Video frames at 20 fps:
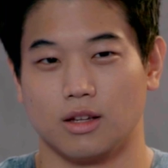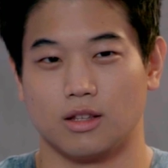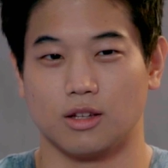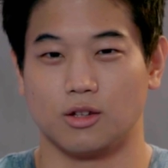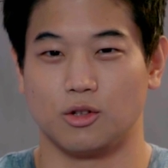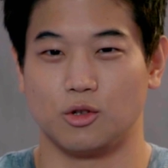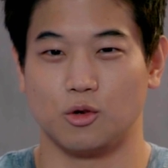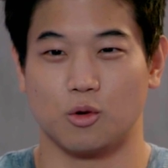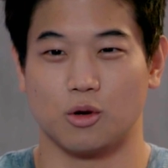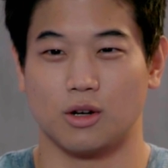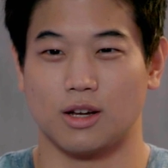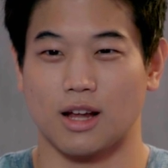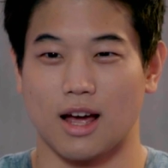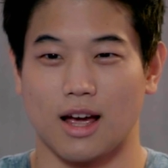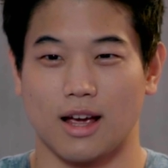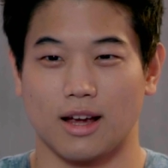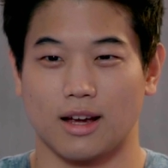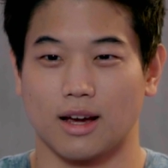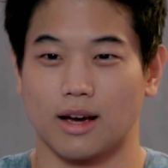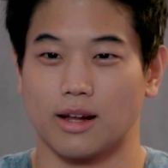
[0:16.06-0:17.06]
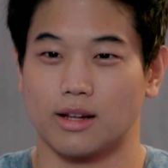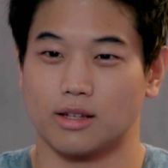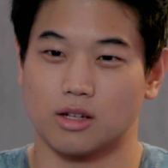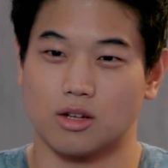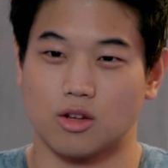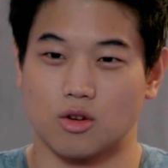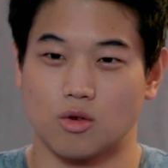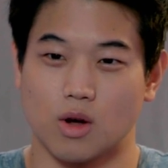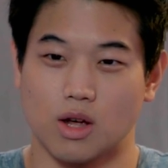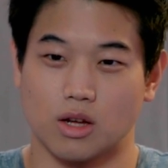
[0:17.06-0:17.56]
It's a do-or-die kind of
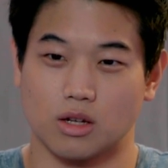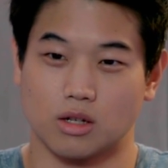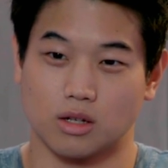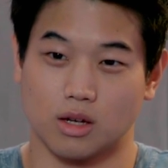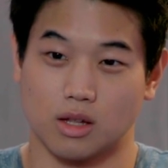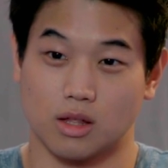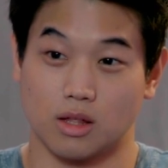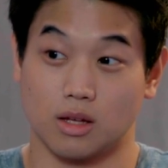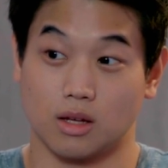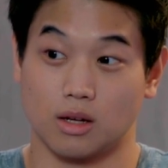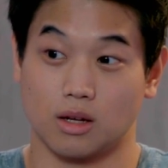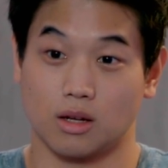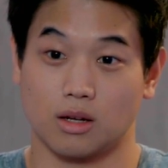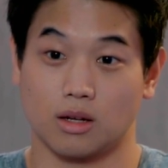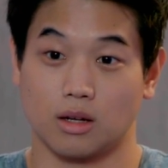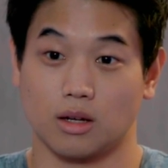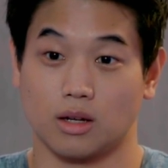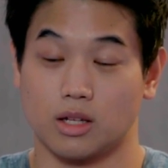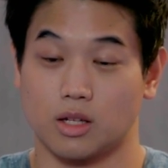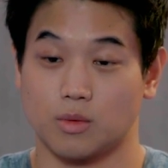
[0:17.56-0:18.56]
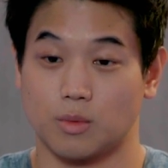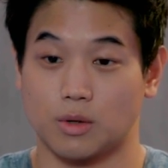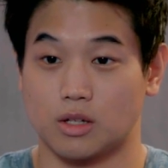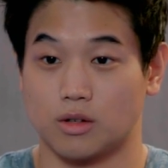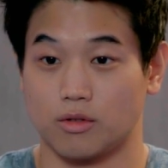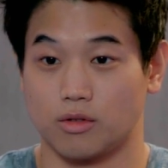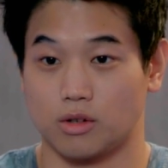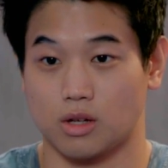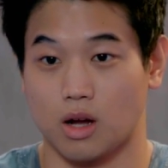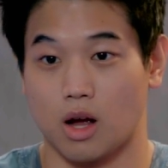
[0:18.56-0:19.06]
situation, I think,
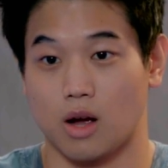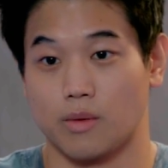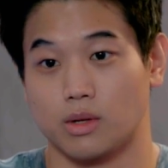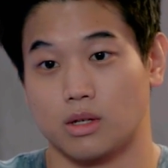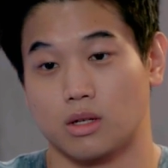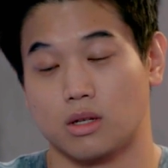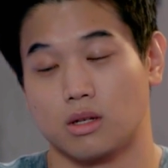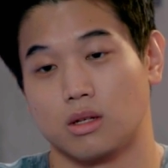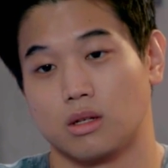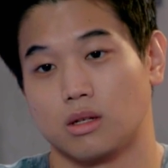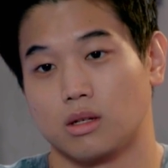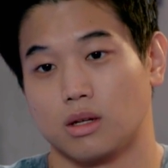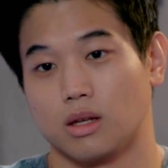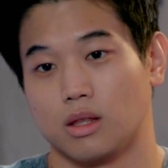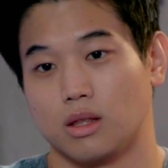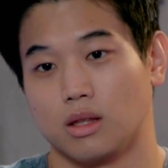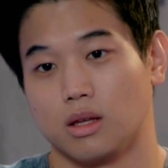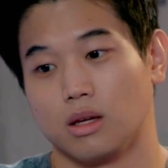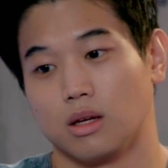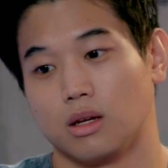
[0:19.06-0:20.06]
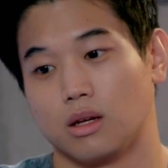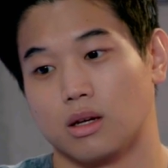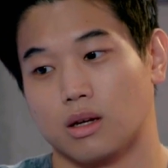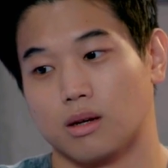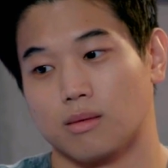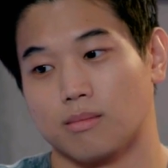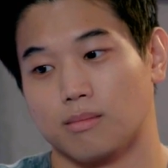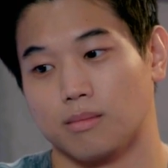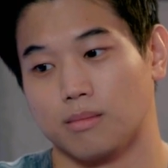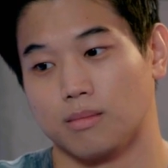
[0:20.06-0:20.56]
especially for Thomas. I think
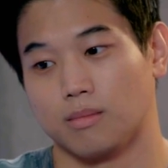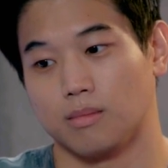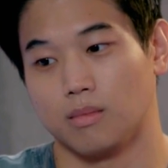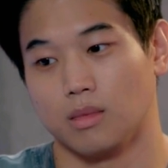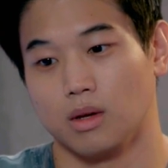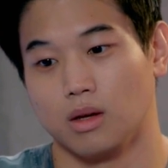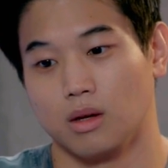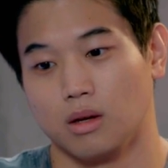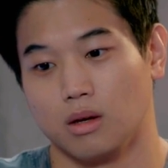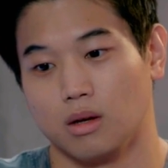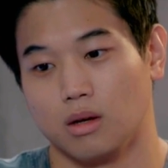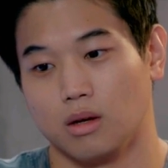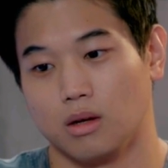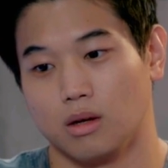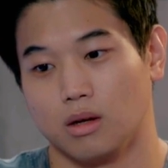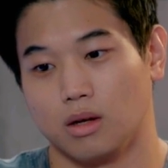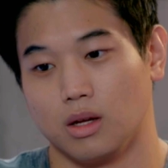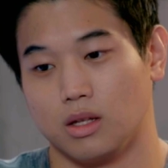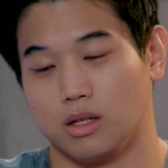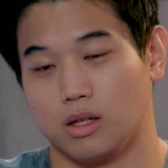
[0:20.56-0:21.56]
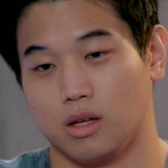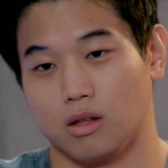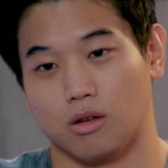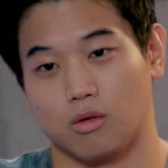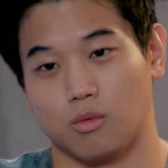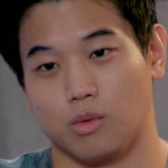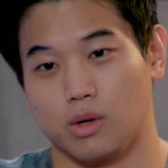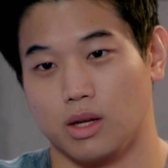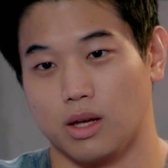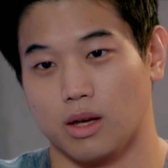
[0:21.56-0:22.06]
it's
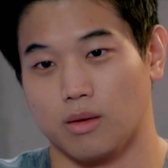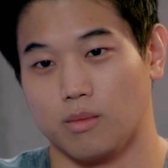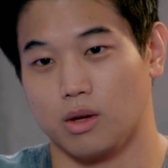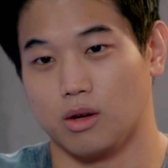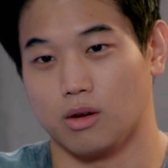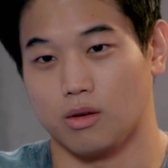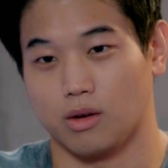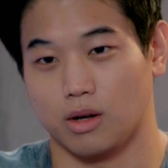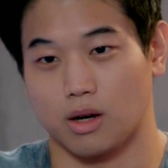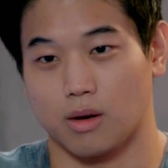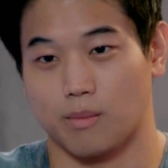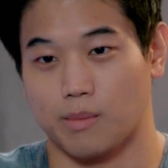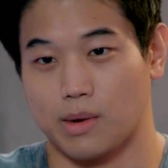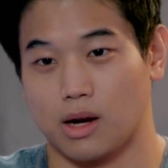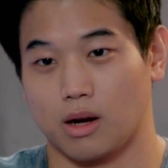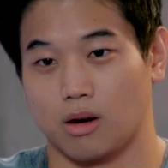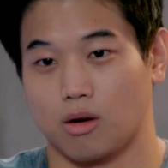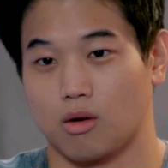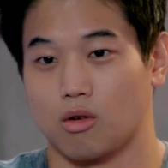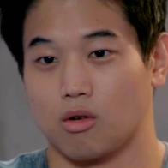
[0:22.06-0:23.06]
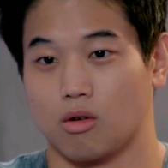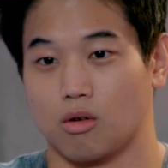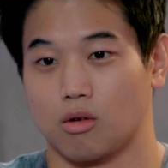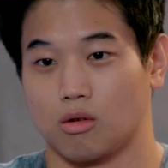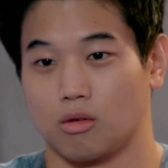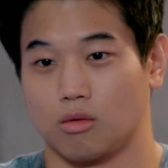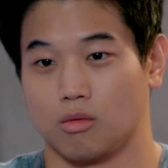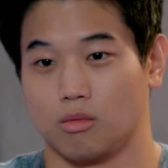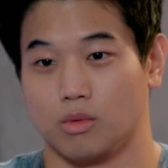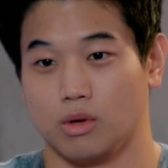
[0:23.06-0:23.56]
either we get Minho and come back
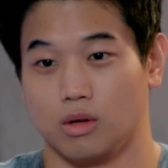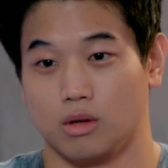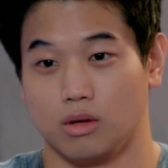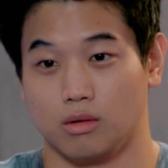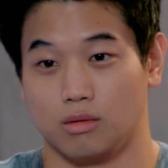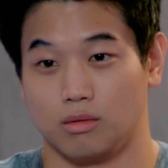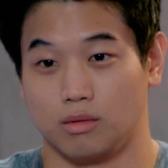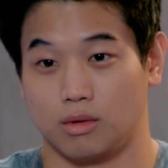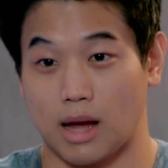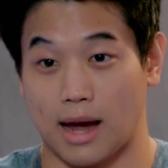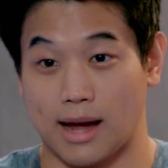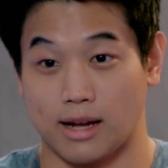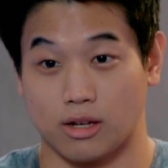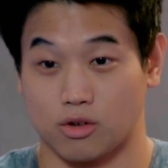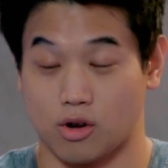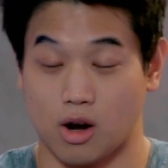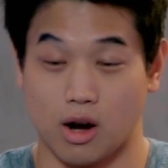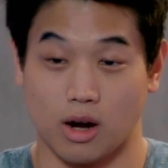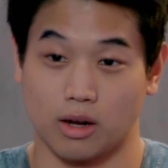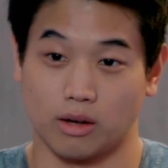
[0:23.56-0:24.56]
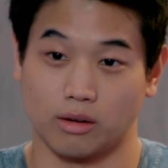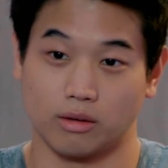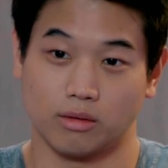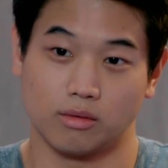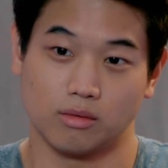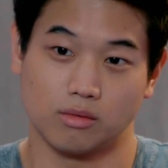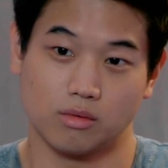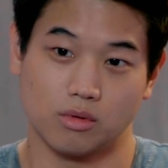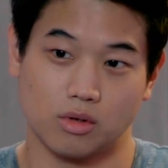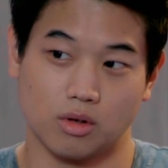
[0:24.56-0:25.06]
or we die trying.
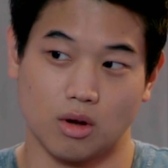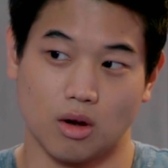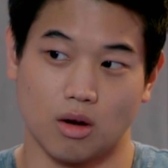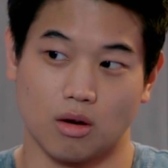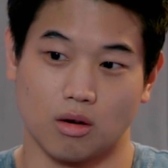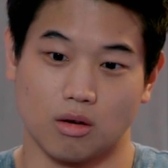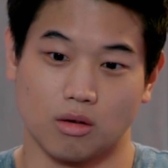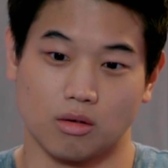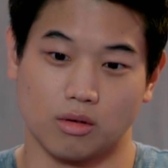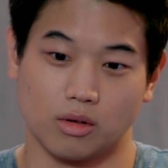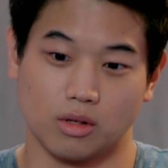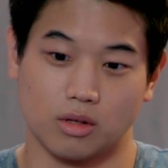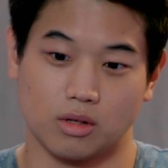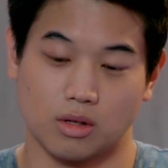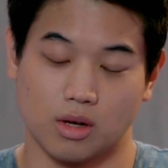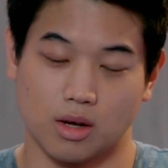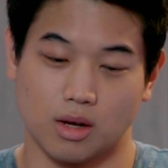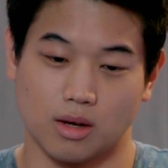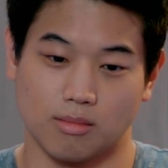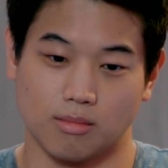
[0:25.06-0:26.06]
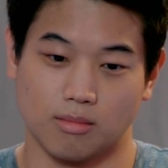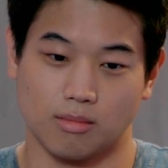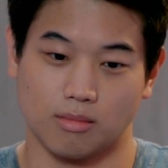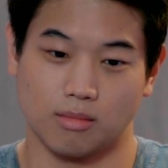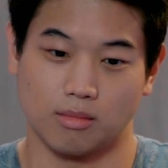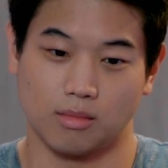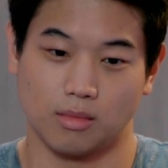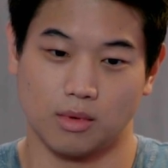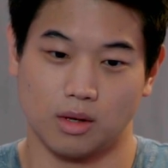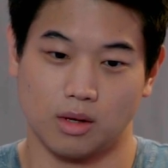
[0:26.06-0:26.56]
So it's
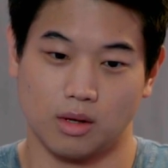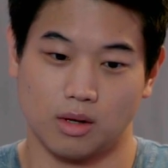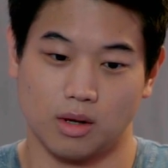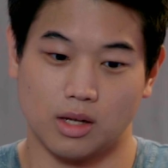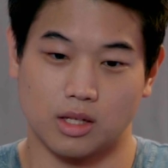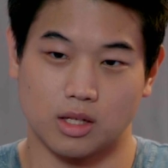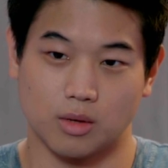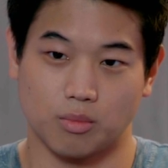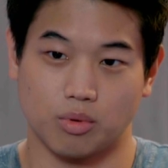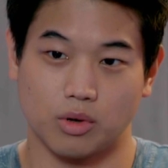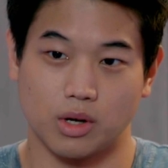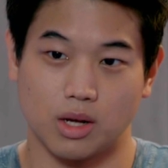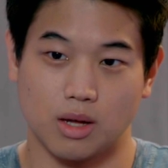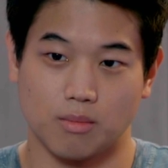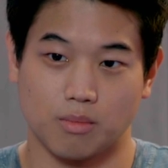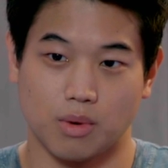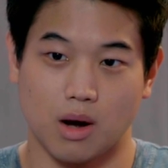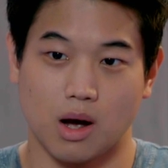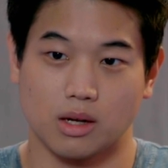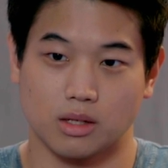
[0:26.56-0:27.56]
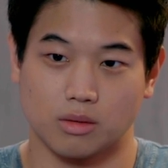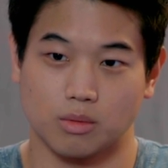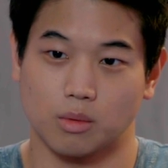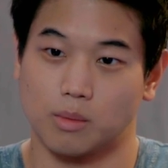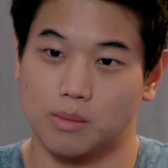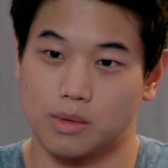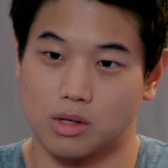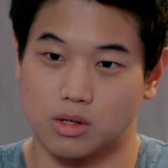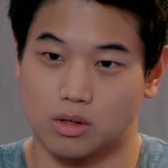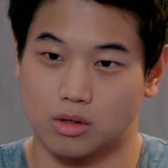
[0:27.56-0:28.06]
a pretty
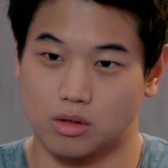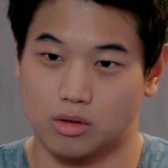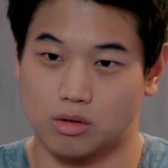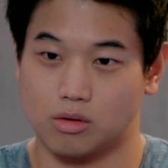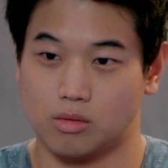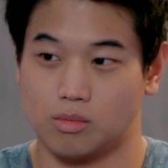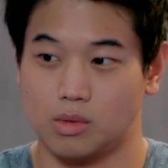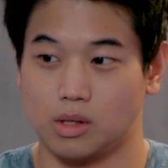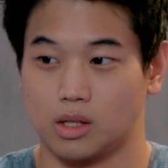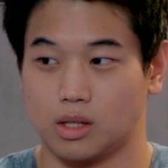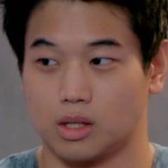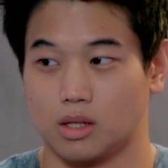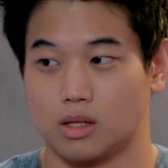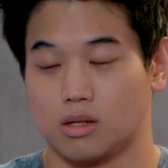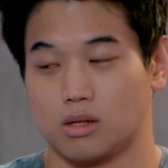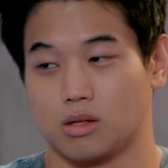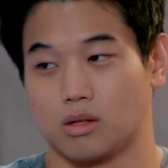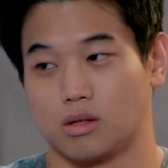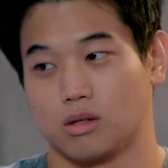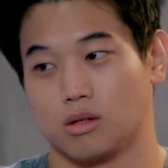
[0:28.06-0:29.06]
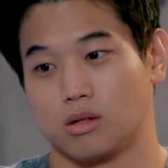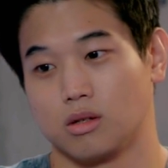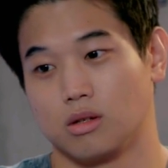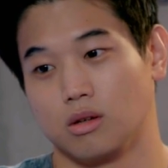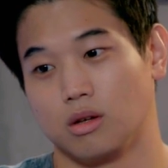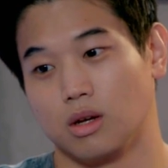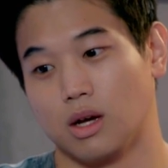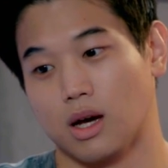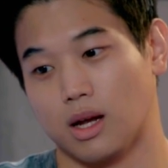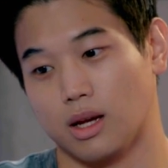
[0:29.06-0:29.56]
impossible mission too, because
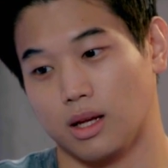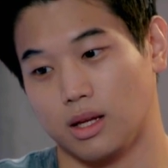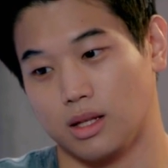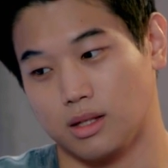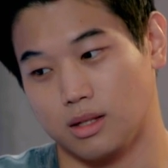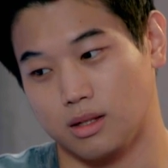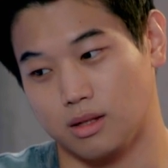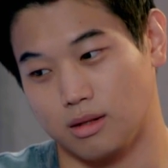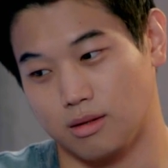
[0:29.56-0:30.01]
you gotta